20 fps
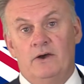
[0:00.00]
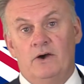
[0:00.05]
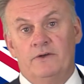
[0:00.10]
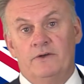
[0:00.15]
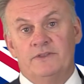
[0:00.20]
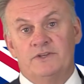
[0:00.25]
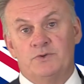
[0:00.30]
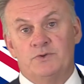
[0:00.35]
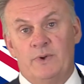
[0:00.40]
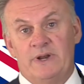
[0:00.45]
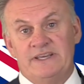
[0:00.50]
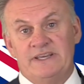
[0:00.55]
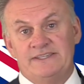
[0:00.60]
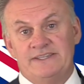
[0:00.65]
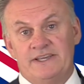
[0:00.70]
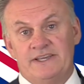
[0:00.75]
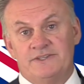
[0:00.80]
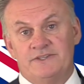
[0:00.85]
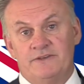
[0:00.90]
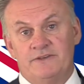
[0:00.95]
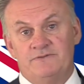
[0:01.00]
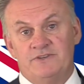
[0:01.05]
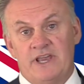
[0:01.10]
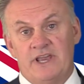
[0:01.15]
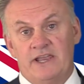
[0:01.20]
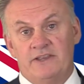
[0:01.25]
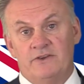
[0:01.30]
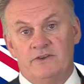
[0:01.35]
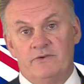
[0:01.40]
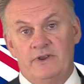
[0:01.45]
on the 26th of
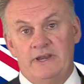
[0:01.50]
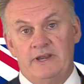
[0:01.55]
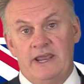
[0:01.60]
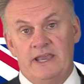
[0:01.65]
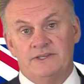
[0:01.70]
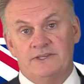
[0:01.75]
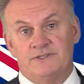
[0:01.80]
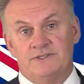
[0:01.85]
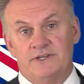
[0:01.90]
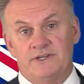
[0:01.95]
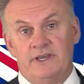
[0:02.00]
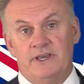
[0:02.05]
January next